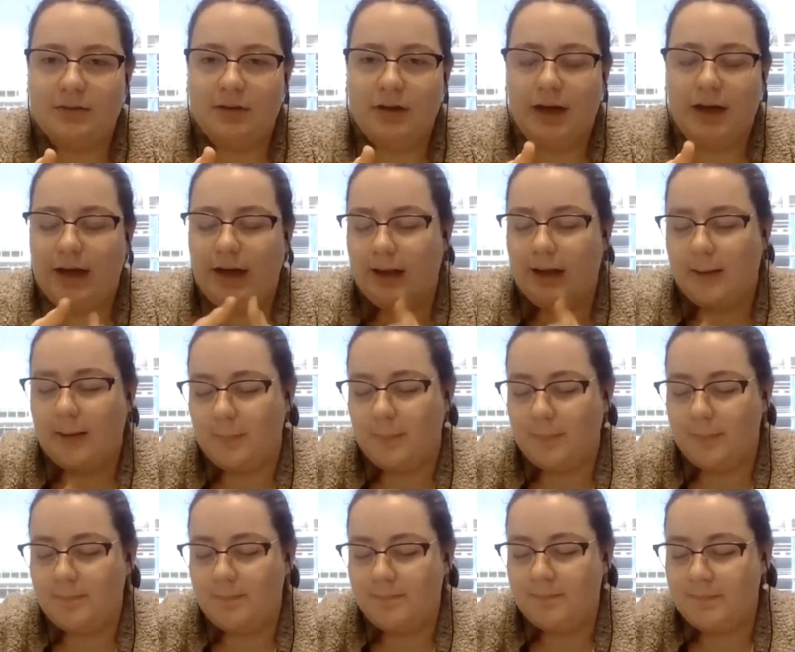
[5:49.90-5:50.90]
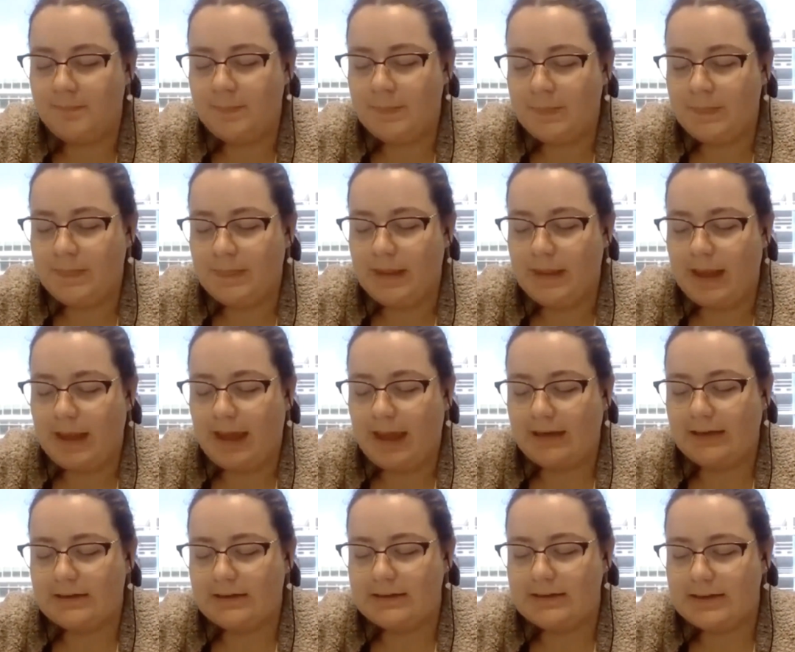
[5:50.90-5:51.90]
um,
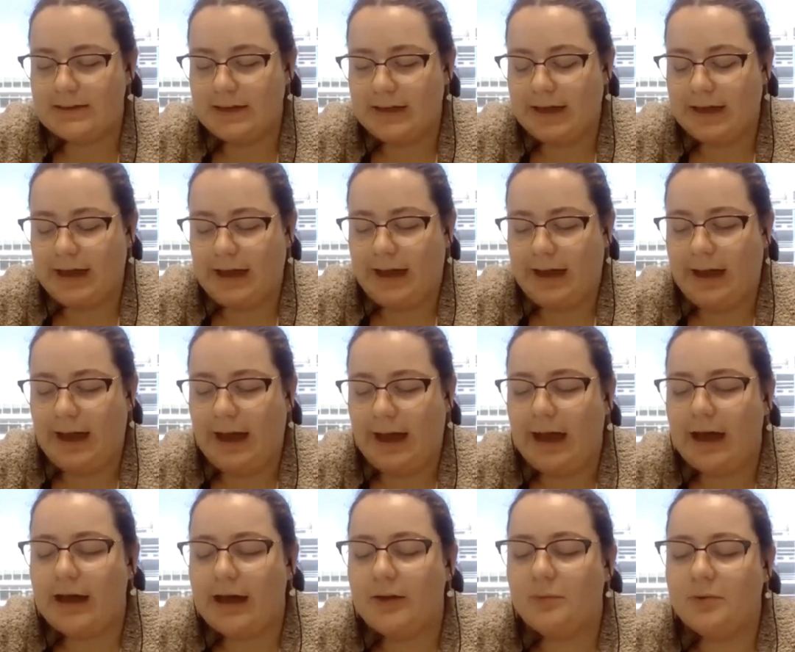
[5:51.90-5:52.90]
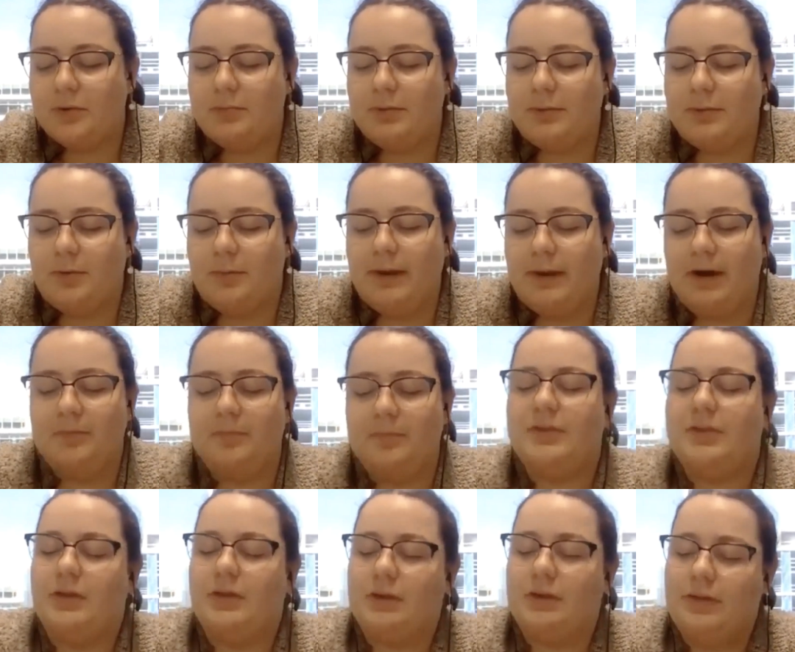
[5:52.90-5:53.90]
and I want to be prepared.
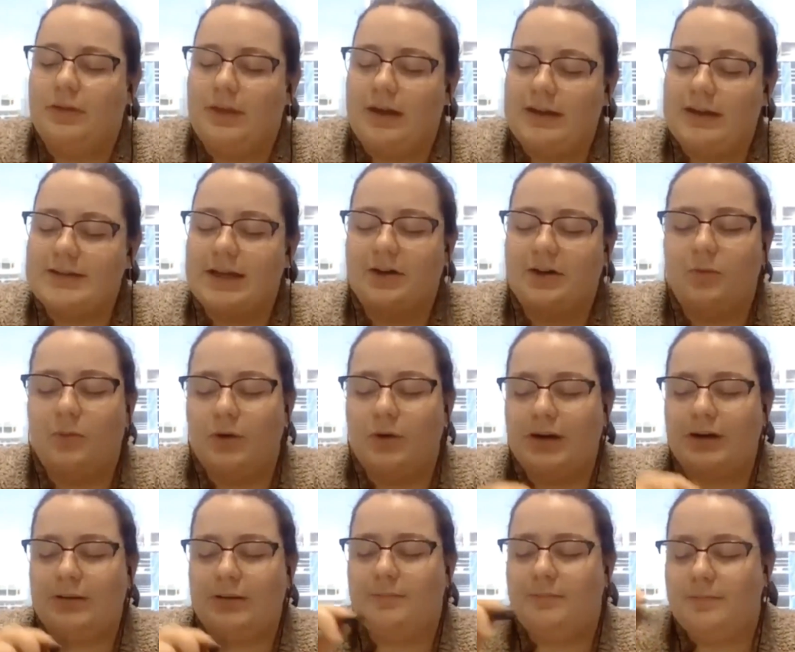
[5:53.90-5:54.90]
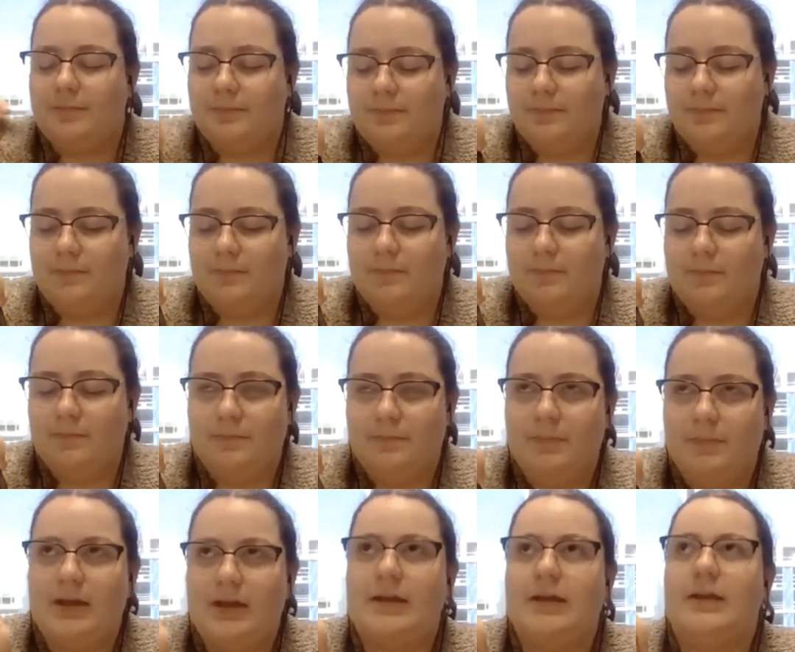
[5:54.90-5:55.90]
But the thing is, I don't want to
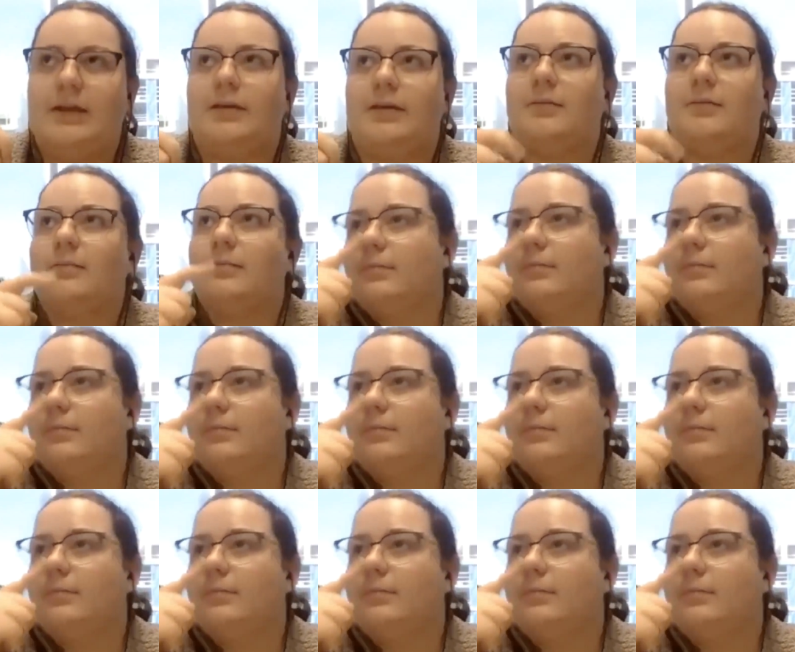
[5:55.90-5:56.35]
be